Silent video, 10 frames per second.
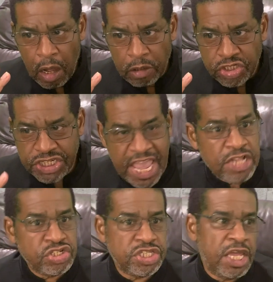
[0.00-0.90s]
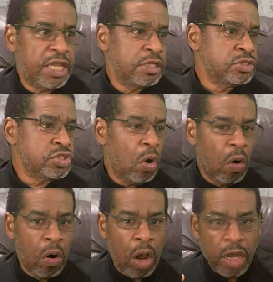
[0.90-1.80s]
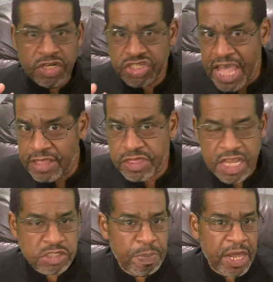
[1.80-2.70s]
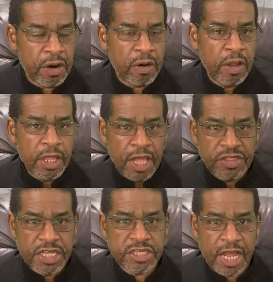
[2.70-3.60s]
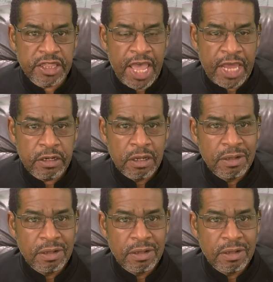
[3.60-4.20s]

change things or understand things better and things like that.